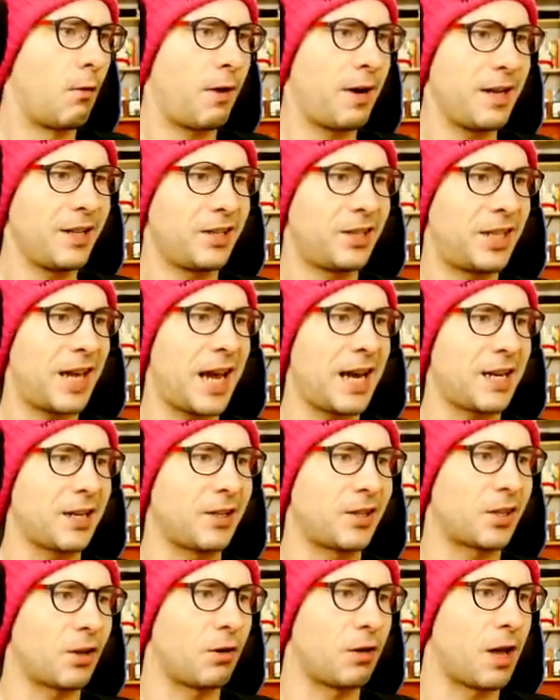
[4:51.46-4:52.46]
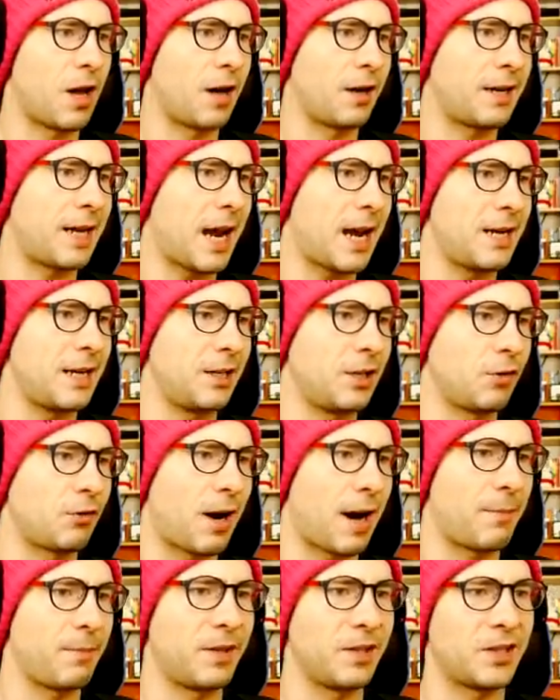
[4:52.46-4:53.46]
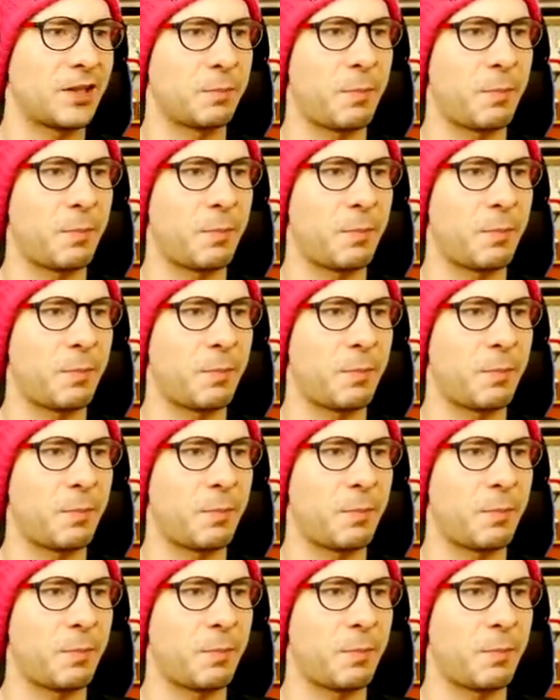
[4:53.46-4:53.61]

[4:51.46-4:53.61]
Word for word: What is taking so long? I need to grab the